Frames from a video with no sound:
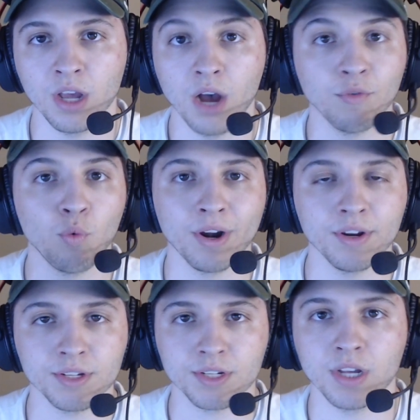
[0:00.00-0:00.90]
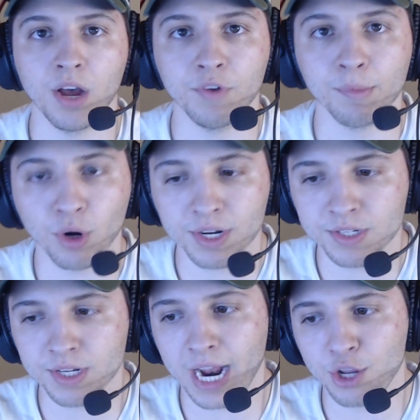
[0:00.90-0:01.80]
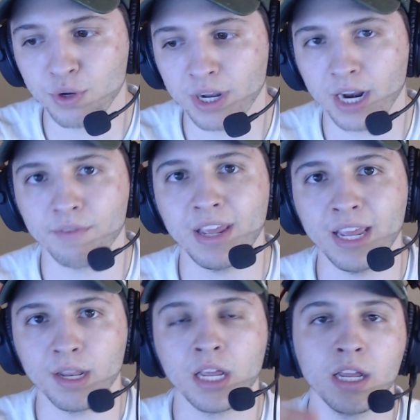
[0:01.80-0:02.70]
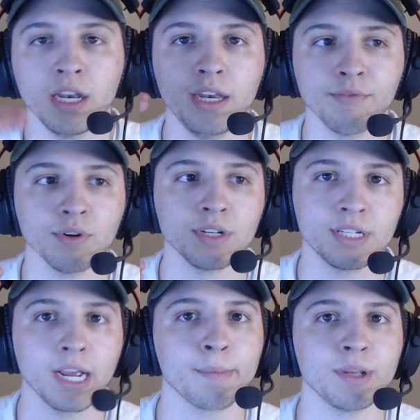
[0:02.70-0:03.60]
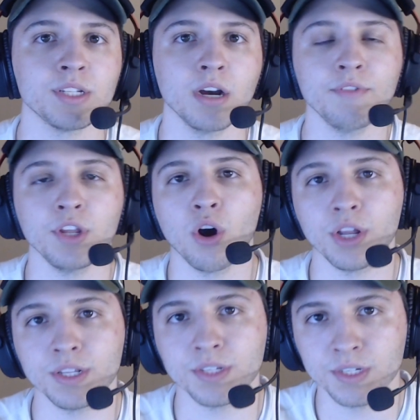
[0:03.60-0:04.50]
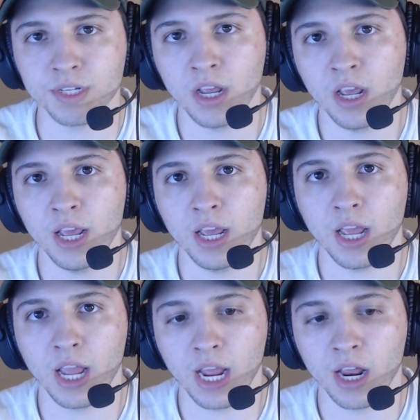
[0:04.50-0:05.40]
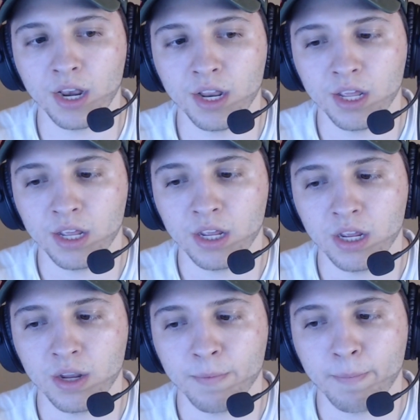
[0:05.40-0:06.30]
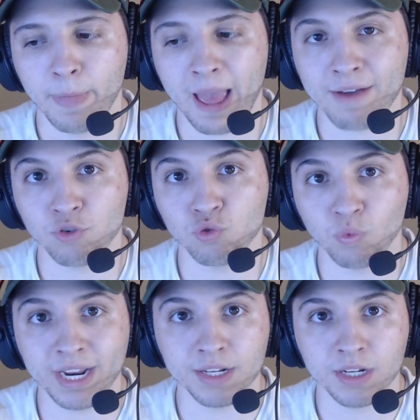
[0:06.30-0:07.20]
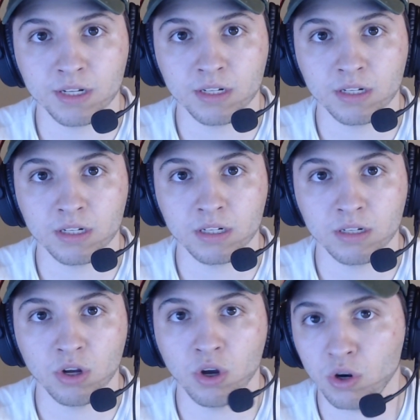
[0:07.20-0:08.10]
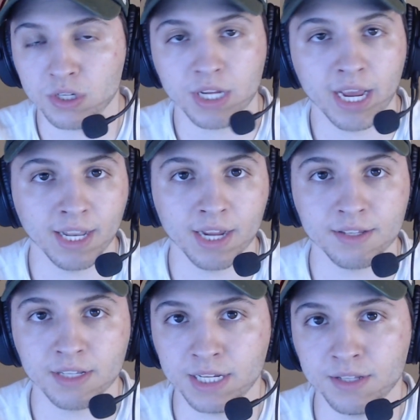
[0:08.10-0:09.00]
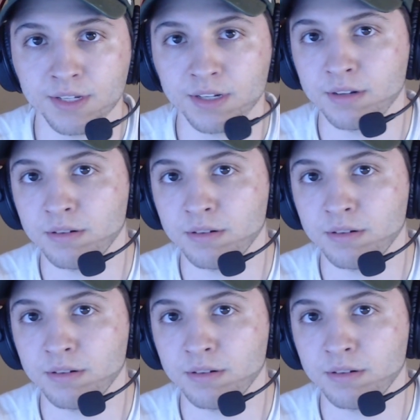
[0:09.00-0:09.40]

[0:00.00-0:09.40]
awareness of your markets, and how you can kind of hit different segments of the audiences and have great hooks, headlines, leads,